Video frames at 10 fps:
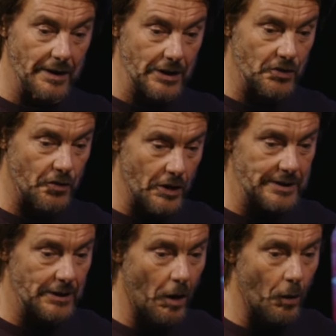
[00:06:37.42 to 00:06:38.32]
on and it's
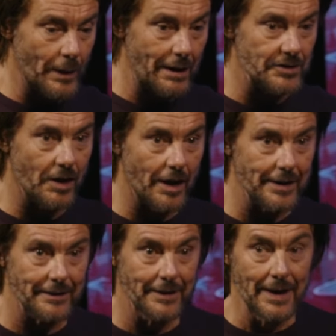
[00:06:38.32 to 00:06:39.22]
freezing cold
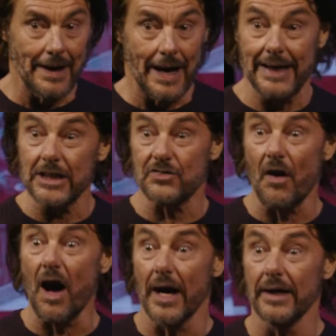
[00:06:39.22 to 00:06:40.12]
outside and, and he's
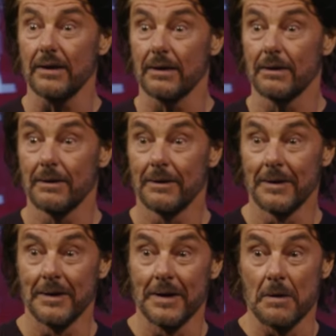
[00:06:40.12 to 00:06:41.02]
fine, yeah.
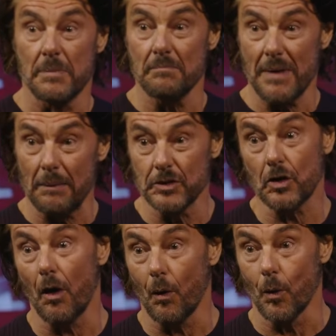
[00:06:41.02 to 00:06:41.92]
but mum's
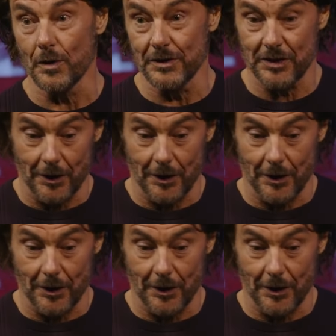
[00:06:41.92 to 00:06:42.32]
cold and